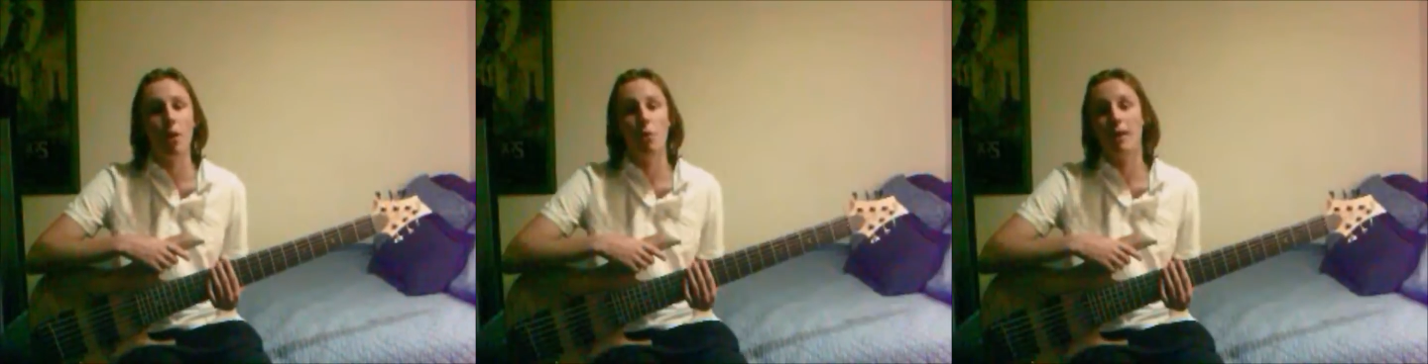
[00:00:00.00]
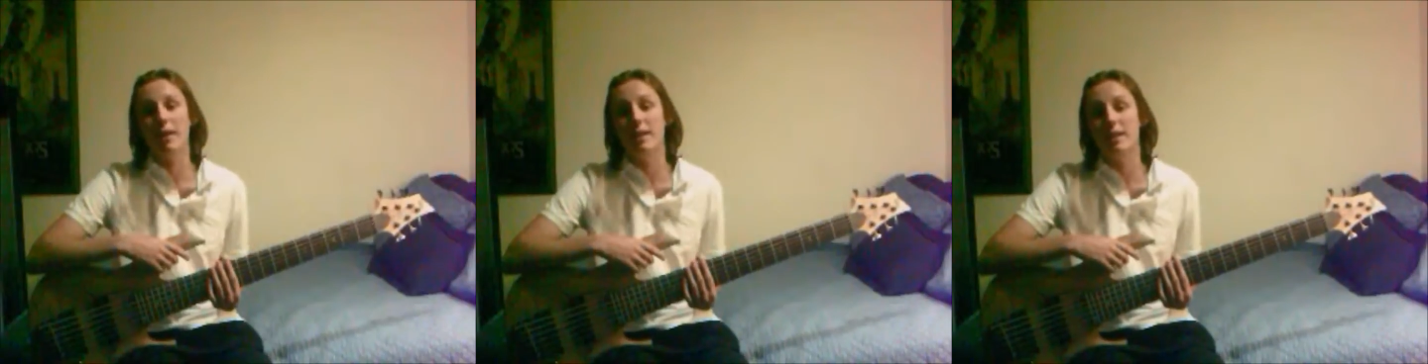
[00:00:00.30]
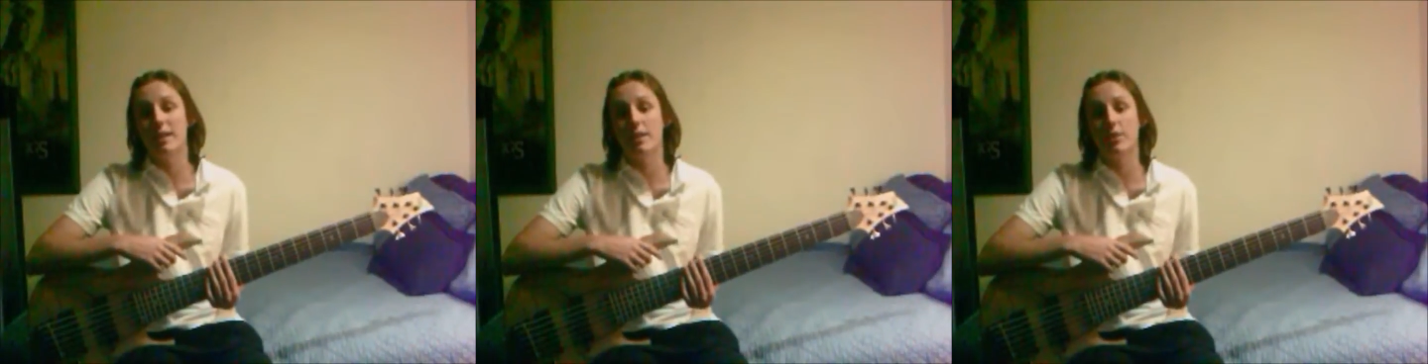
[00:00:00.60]
What he
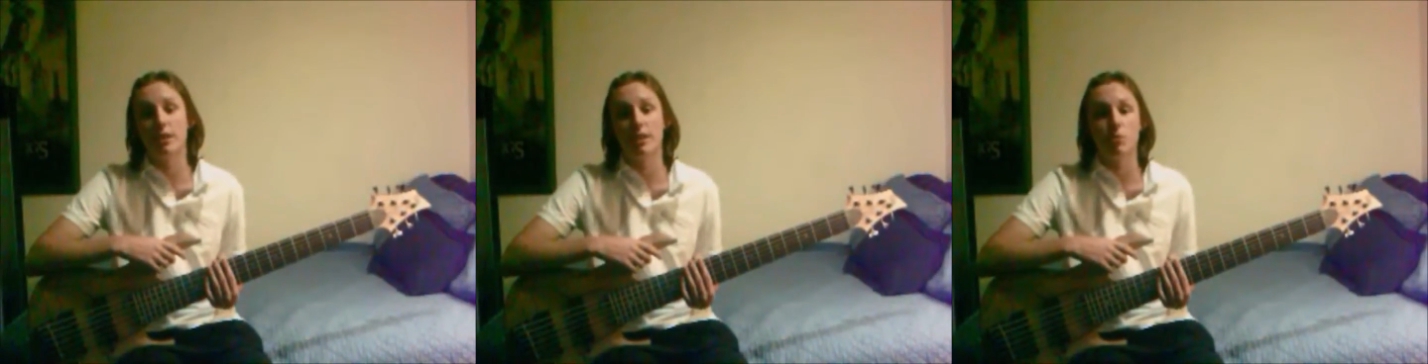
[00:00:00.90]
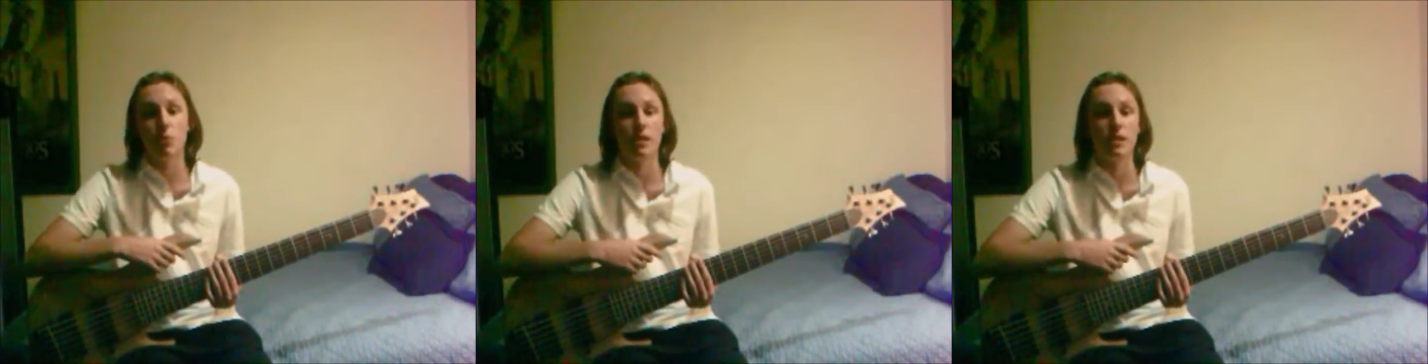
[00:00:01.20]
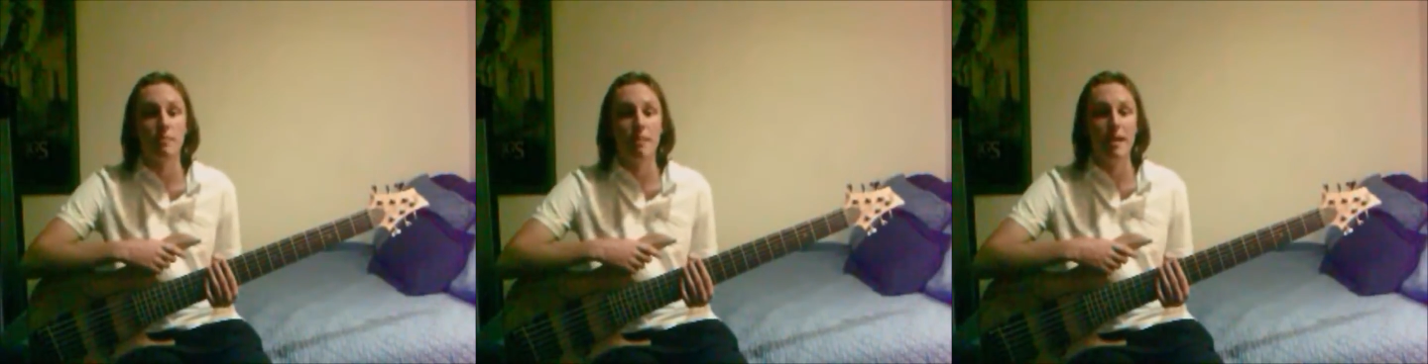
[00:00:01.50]
did to do this was he
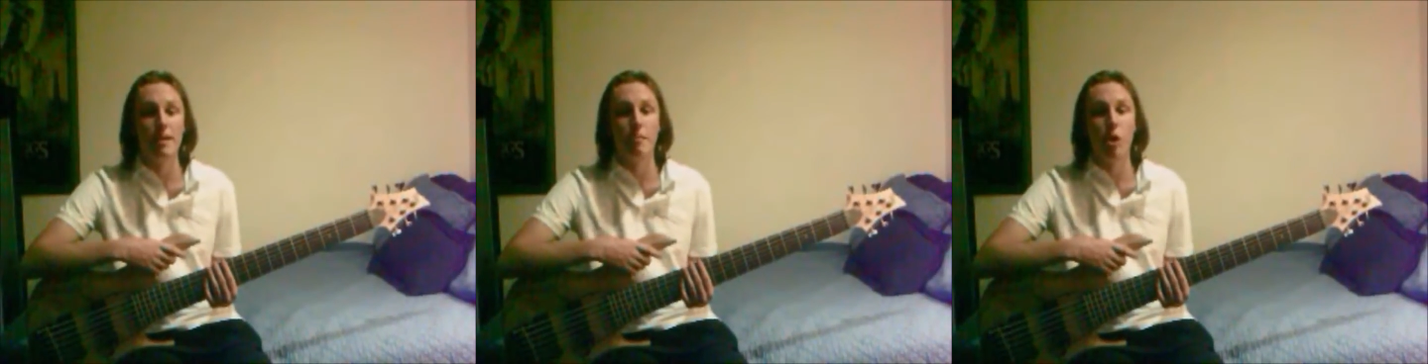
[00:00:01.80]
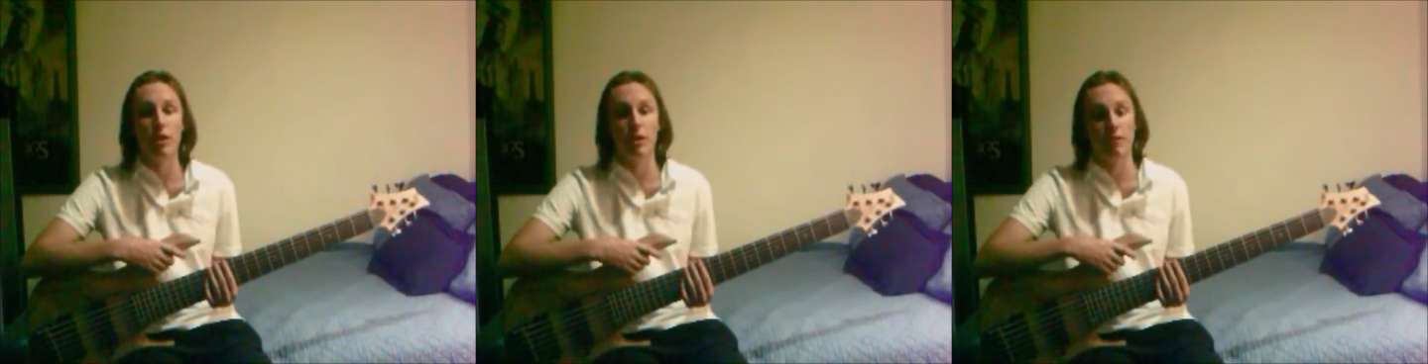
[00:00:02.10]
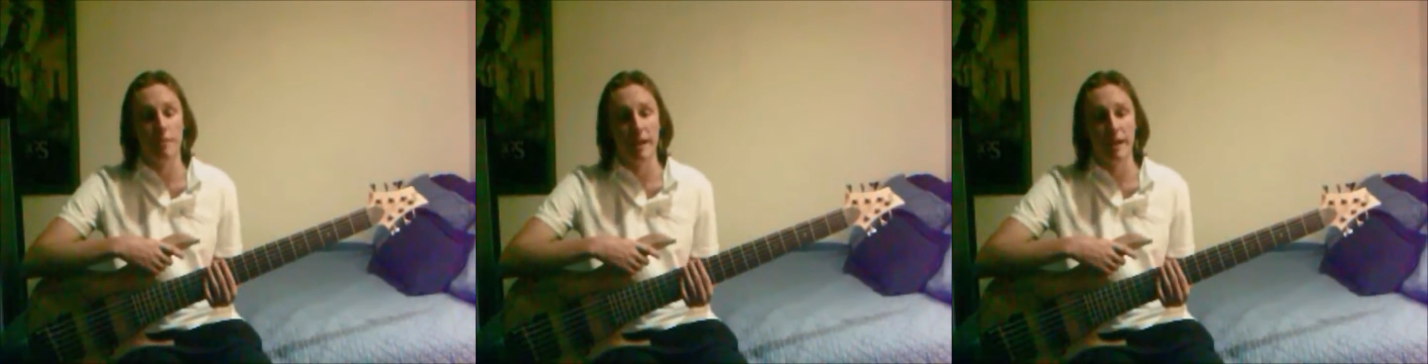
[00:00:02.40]
made the body of the
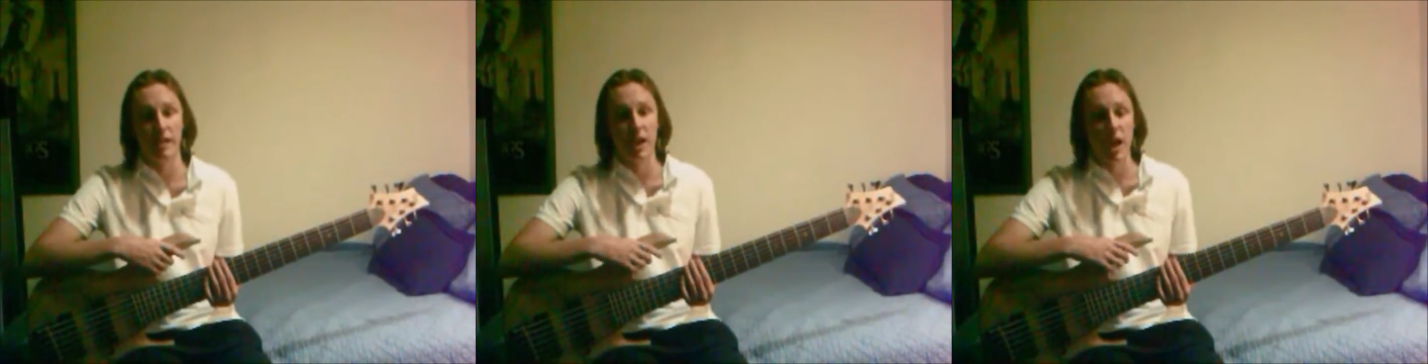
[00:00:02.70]
bass